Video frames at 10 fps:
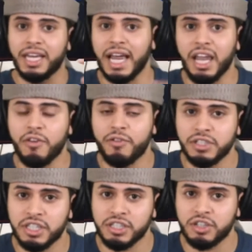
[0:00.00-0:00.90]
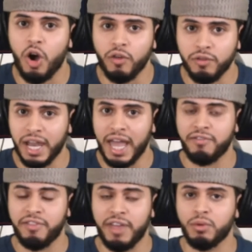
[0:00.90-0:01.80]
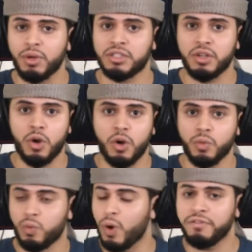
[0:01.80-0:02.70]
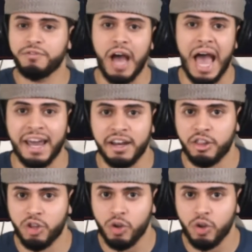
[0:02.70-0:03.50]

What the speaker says: Canelo versus Kovalev, that was 1 foot out of the